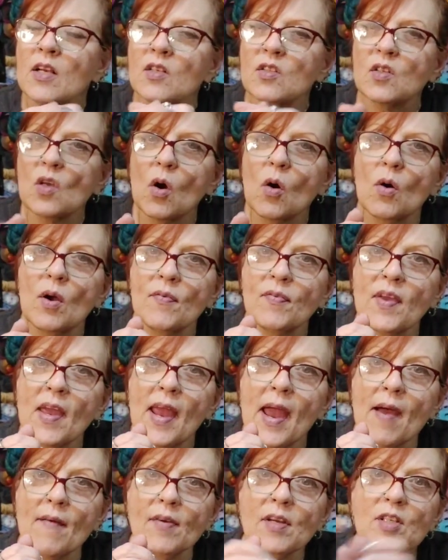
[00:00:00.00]
So if
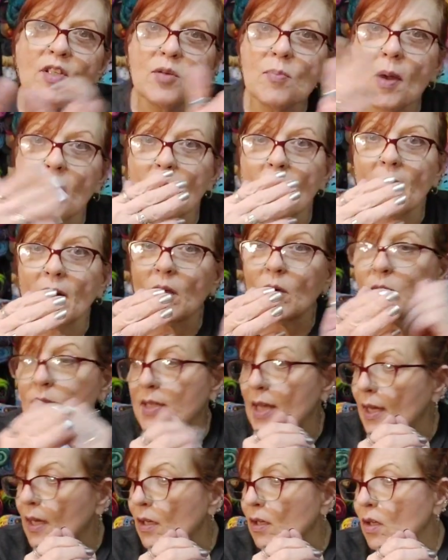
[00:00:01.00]
you haven't, you might want to go
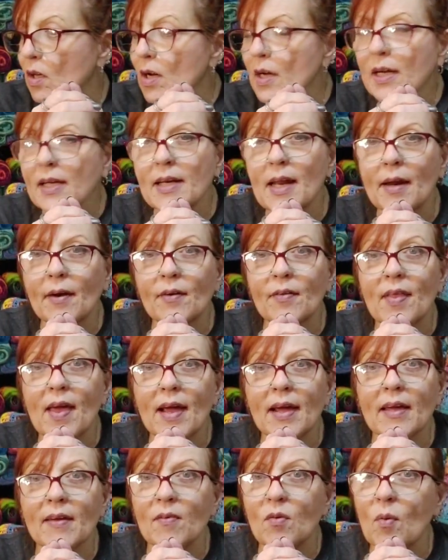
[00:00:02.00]
take a look and enter
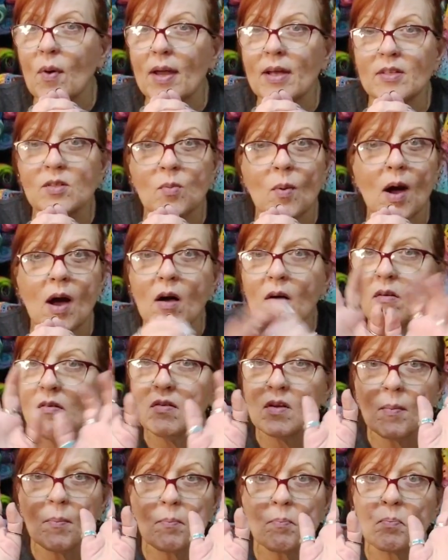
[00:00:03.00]
that giveaway as well.
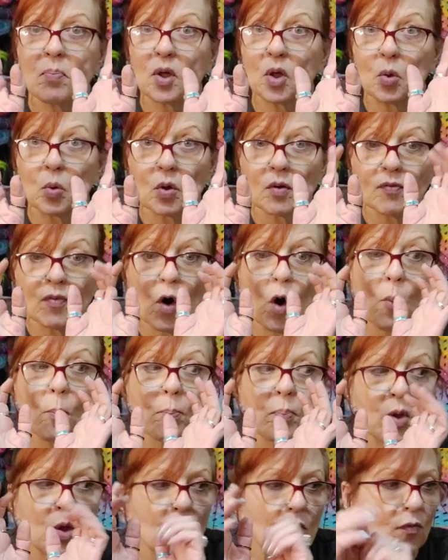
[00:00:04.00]
Beautiful,
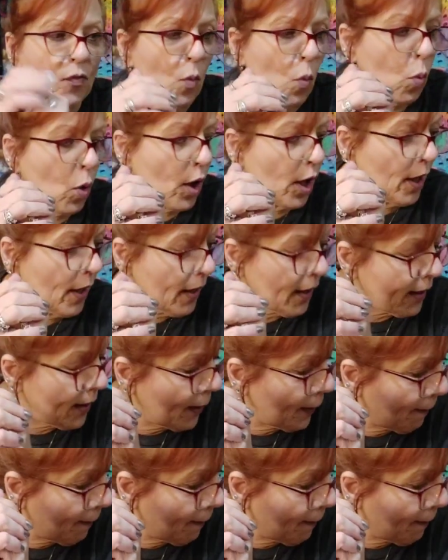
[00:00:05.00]
beautiful work.